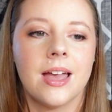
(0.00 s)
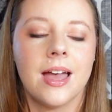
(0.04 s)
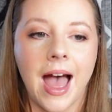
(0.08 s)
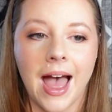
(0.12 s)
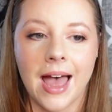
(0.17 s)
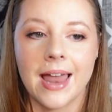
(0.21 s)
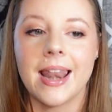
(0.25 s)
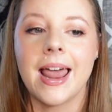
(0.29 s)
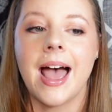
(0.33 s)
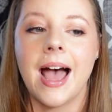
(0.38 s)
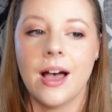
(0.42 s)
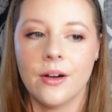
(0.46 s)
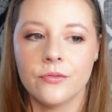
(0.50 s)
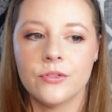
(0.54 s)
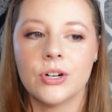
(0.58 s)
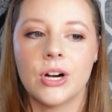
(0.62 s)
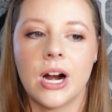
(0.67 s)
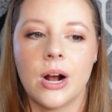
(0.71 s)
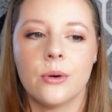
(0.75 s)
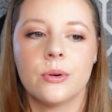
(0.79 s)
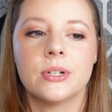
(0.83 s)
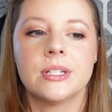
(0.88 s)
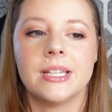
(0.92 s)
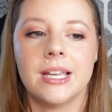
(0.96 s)
at After
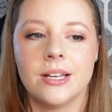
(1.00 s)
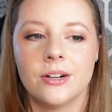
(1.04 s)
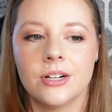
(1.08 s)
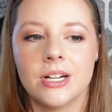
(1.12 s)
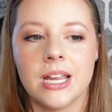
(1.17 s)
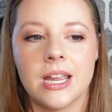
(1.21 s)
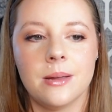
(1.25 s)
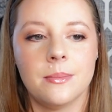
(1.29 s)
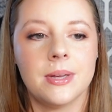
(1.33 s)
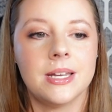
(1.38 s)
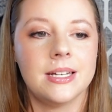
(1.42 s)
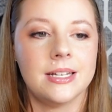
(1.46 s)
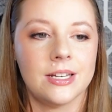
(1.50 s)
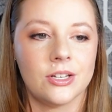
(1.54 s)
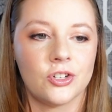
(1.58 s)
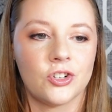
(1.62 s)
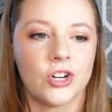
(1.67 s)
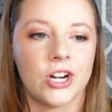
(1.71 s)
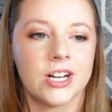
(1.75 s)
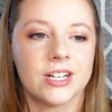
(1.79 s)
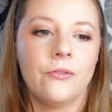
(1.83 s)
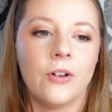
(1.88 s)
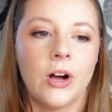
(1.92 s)
Hours Entertainment District,